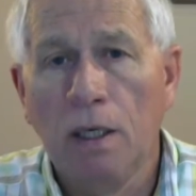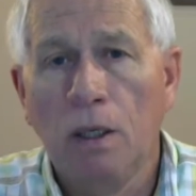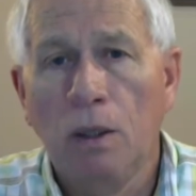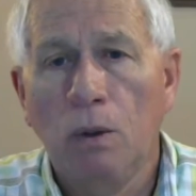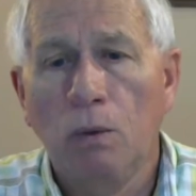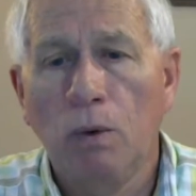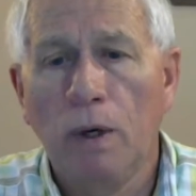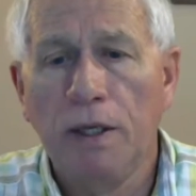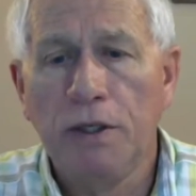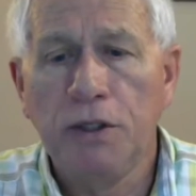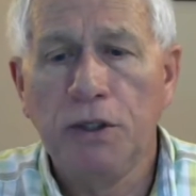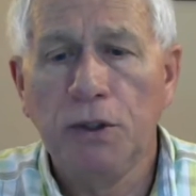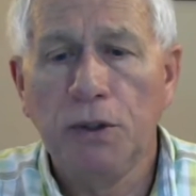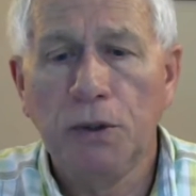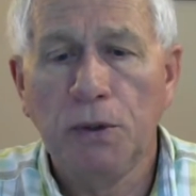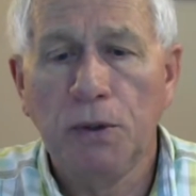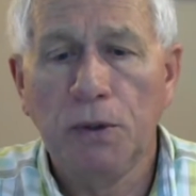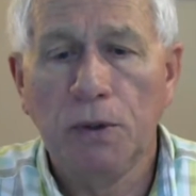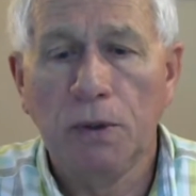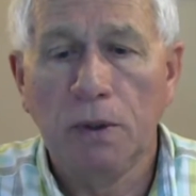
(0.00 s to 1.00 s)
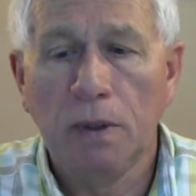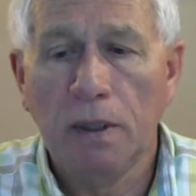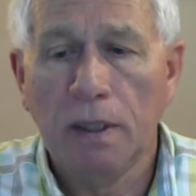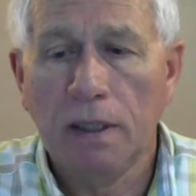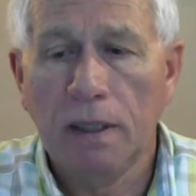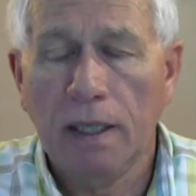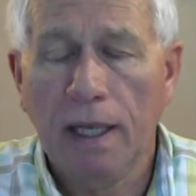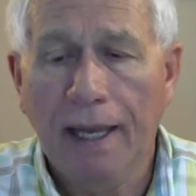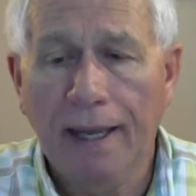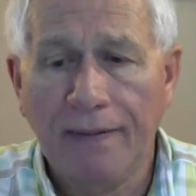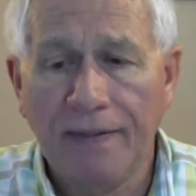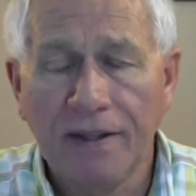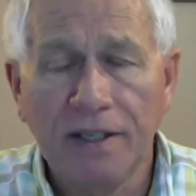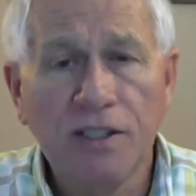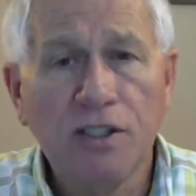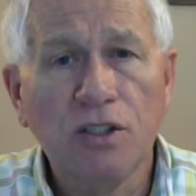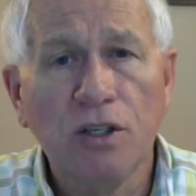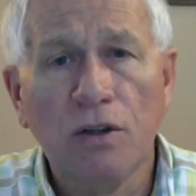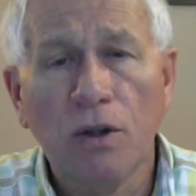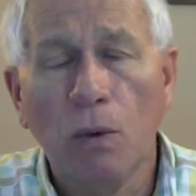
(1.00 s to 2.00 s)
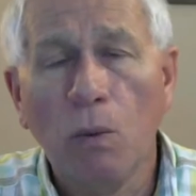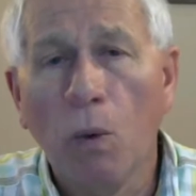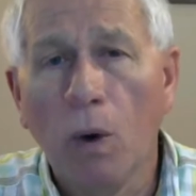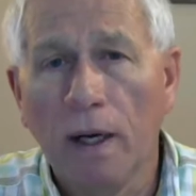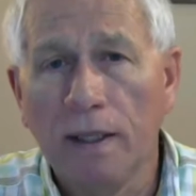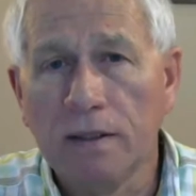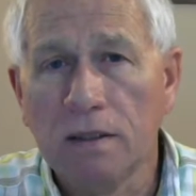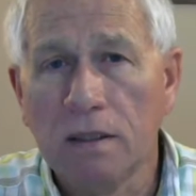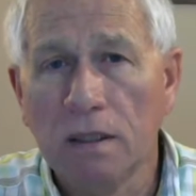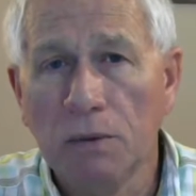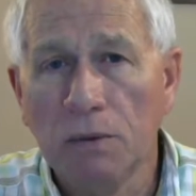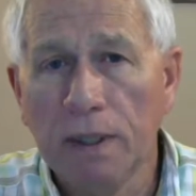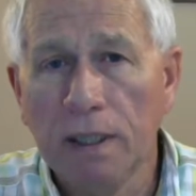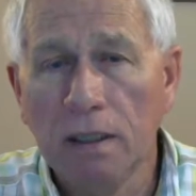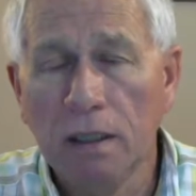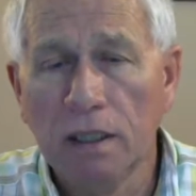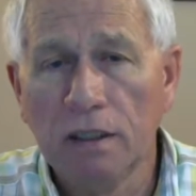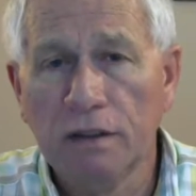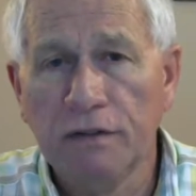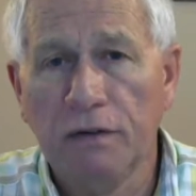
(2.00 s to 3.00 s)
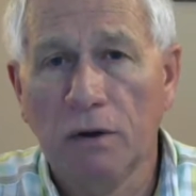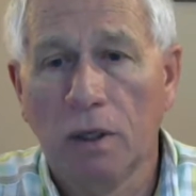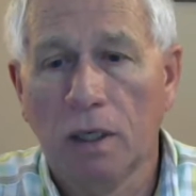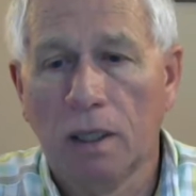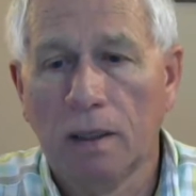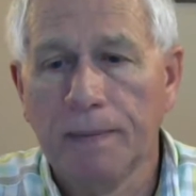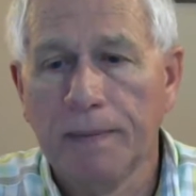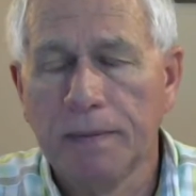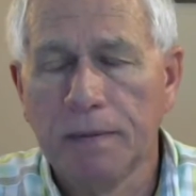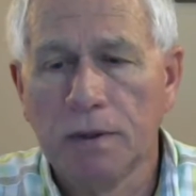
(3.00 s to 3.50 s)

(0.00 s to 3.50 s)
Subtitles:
And these are the ones that we look for.